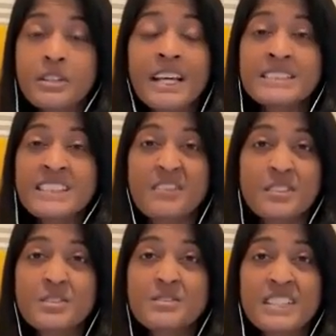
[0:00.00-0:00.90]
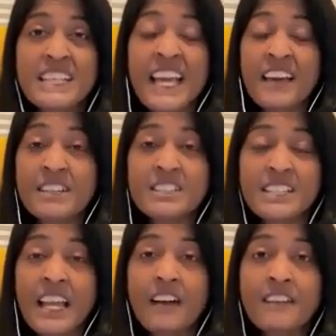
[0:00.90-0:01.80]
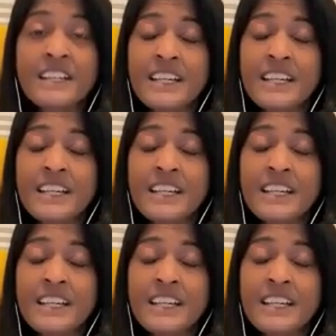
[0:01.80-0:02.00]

Yes, they feel really heavy to carry.